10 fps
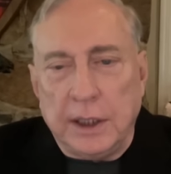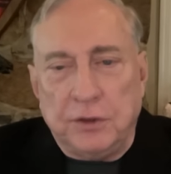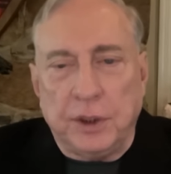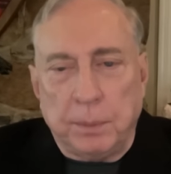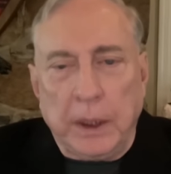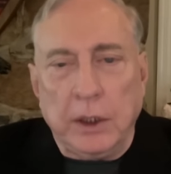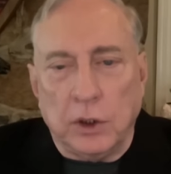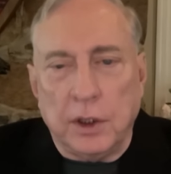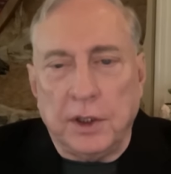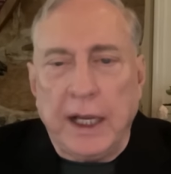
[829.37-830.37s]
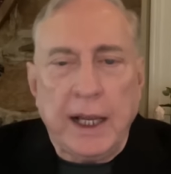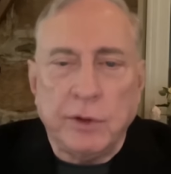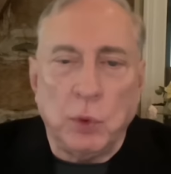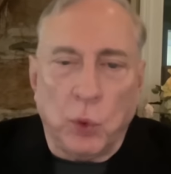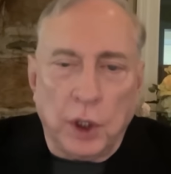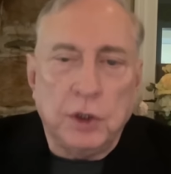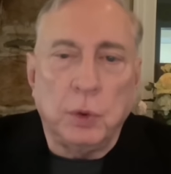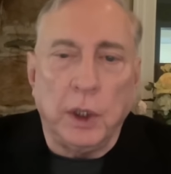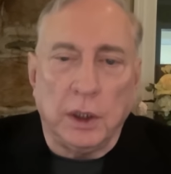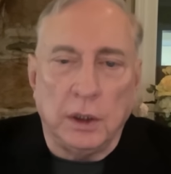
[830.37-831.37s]
They simply aren't. They haven't
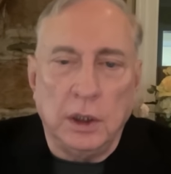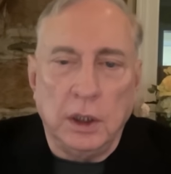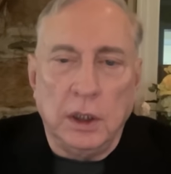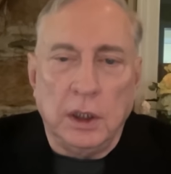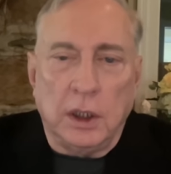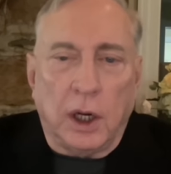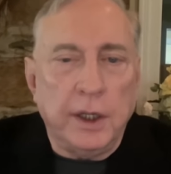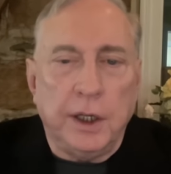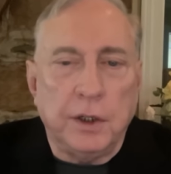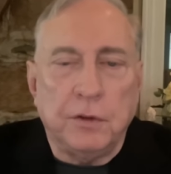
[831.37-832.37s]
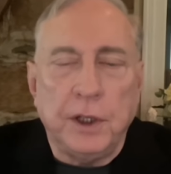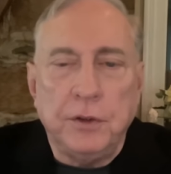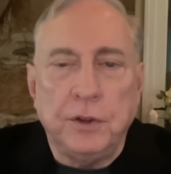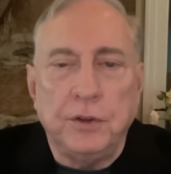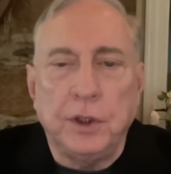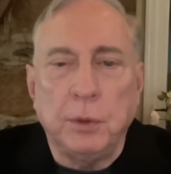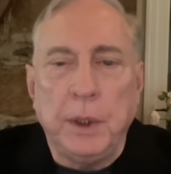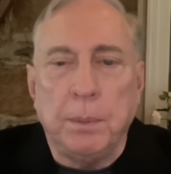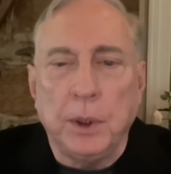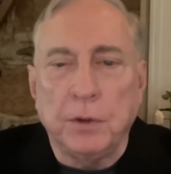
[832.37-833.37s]
worked well. Our air defenses that
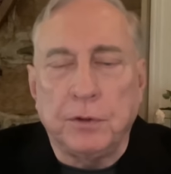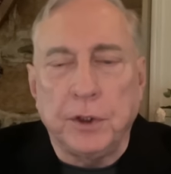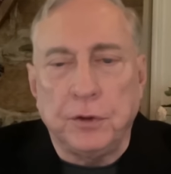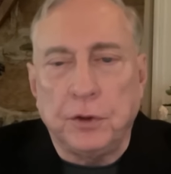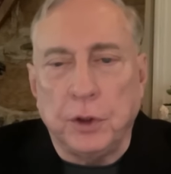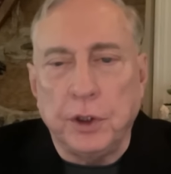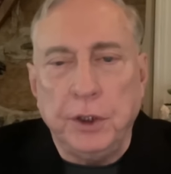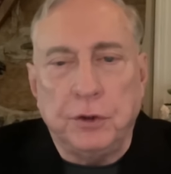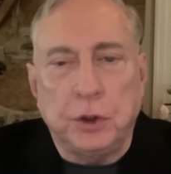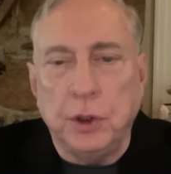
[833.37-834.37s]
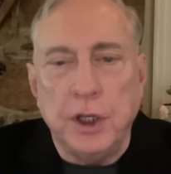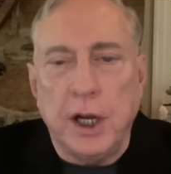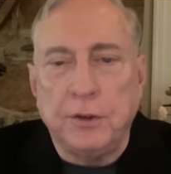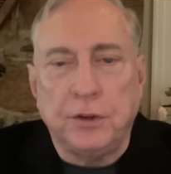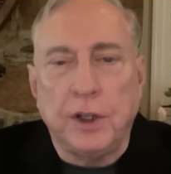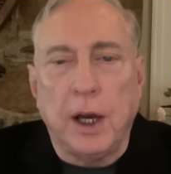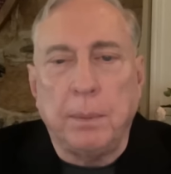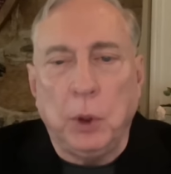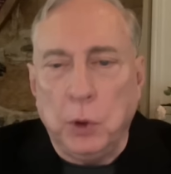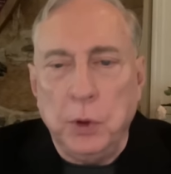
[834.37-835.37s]
we built for the Saudis could not
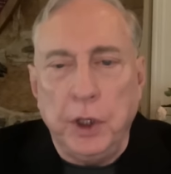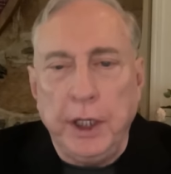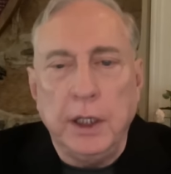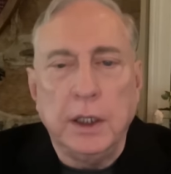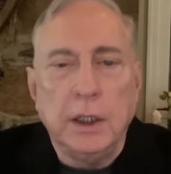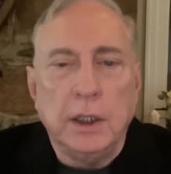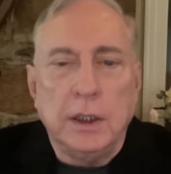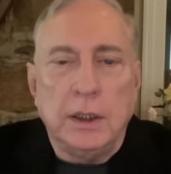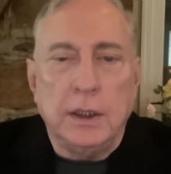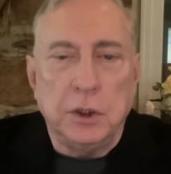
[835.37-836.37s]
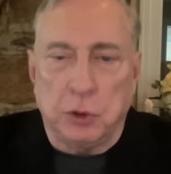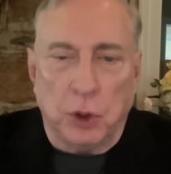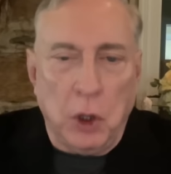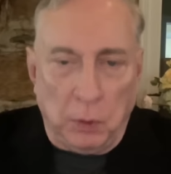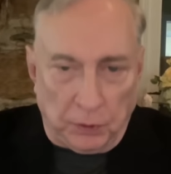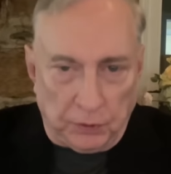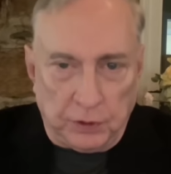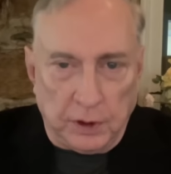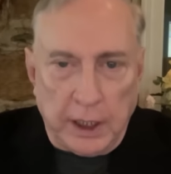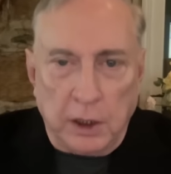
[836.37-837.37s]
stop Houthi
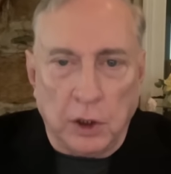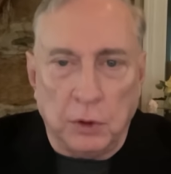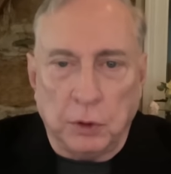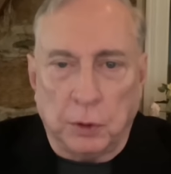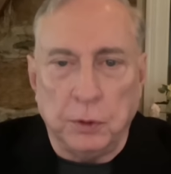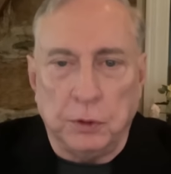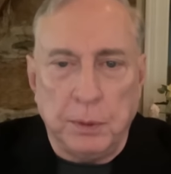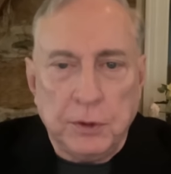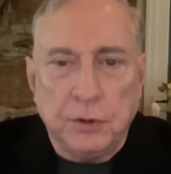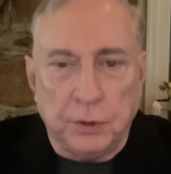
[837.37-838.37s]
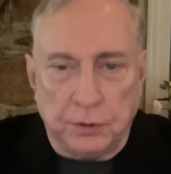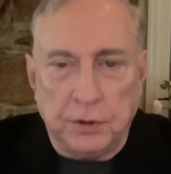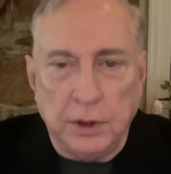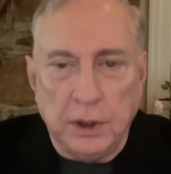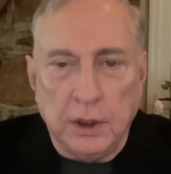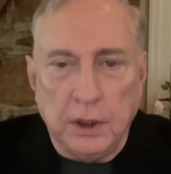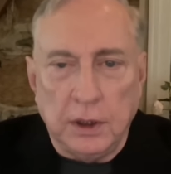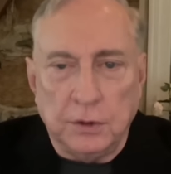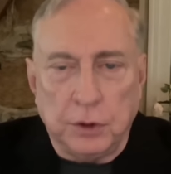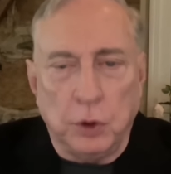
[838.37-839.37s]
drones, let alone cruise missiles.
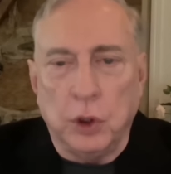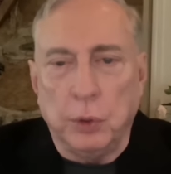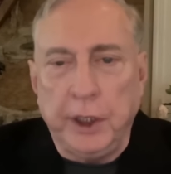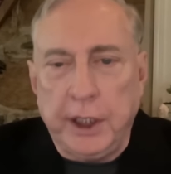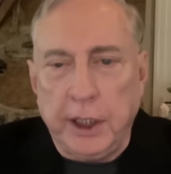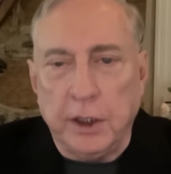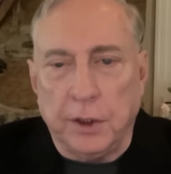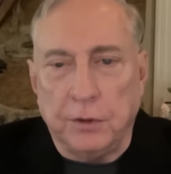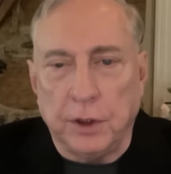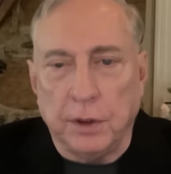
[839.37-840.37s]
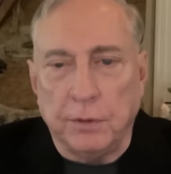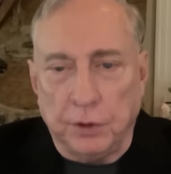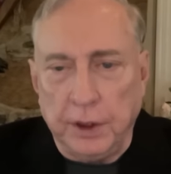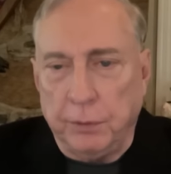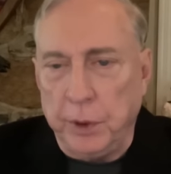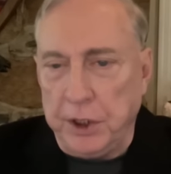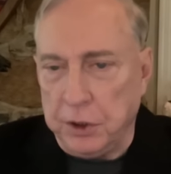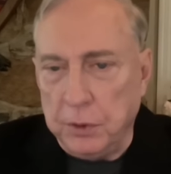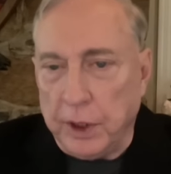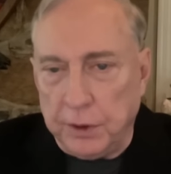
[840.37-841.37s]
So who are we kidding ourselves? If we
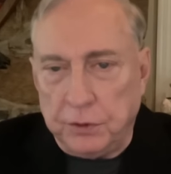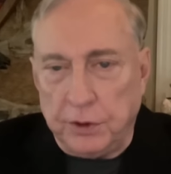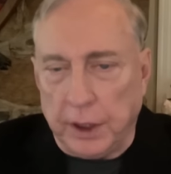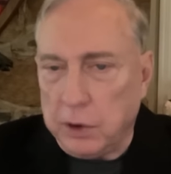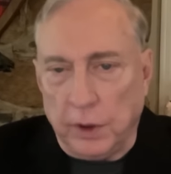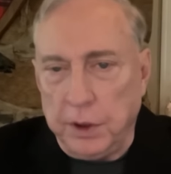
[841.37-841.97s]
do this, they're